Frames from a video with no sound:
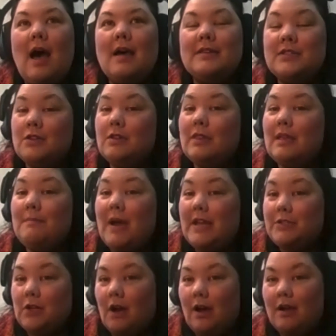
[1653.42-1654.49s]
Certainly my
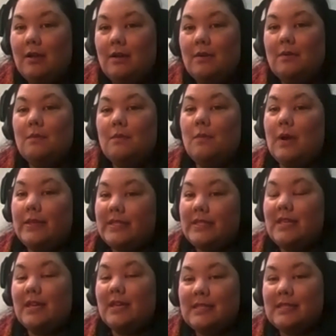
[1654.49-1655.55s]
dog, once
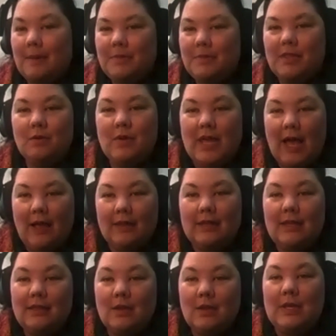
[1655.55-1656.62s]
he accepted the
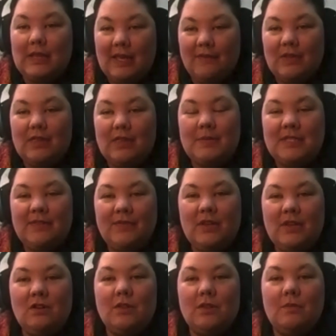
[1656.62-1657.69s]
reality that we live in the
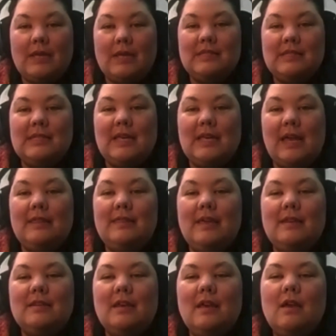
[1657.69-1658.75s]
Pacific Northwest, decided
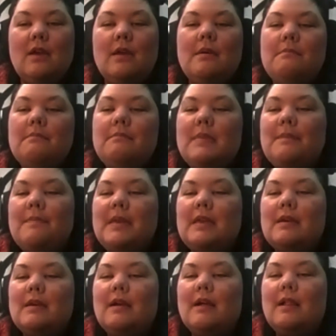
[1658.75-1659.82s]
that
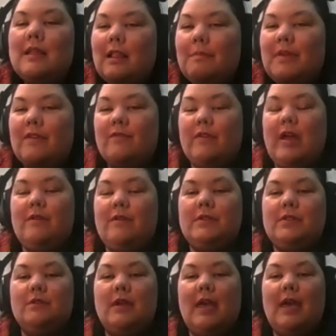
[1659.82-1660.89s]
maybe a little bit of rain
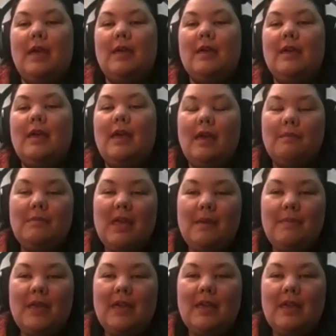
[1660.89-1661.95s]
was okay. And
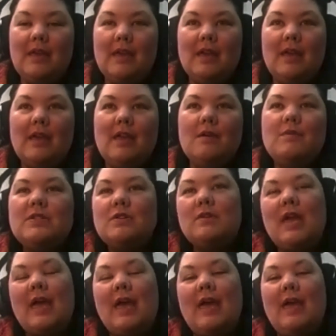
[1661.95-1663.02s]
maybe it was
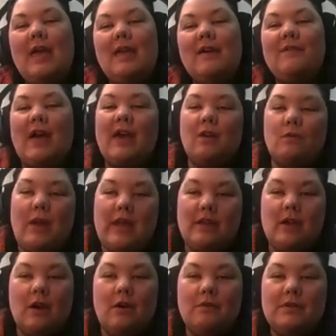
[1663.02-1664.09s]
okay if I had a
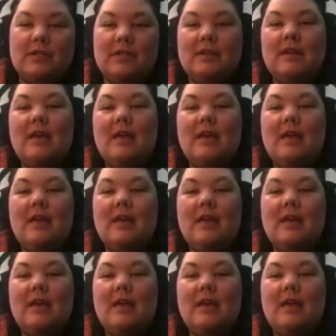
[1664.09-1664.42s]
raincoat.